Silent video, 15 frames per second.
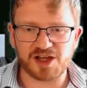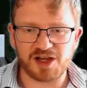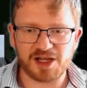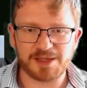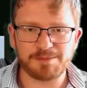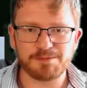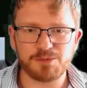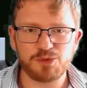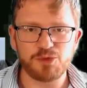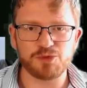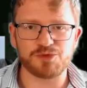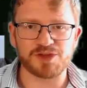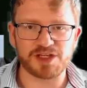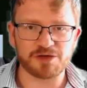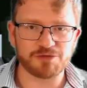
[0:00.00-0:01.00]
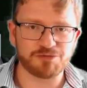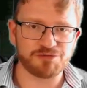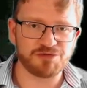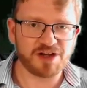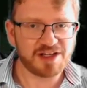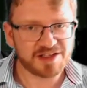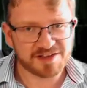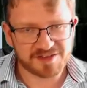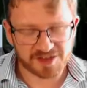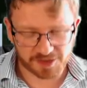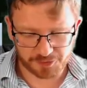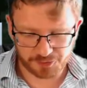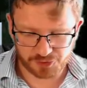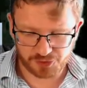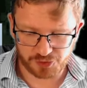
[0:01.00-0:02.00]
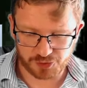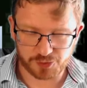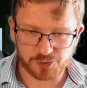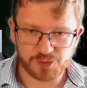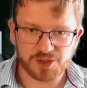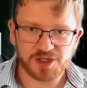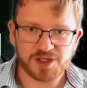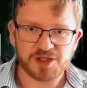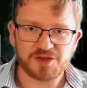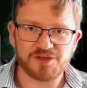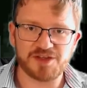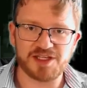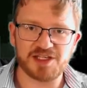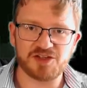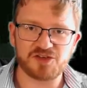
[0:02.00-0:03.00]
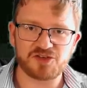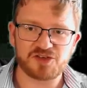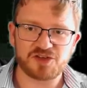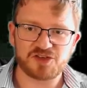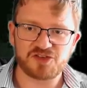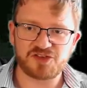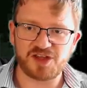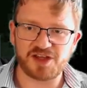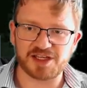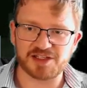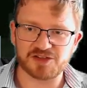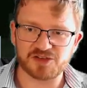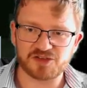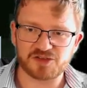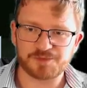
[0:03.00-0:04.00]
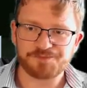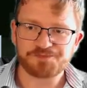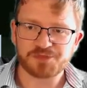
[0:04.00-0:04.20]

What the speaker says: I'm moving relative to these signs.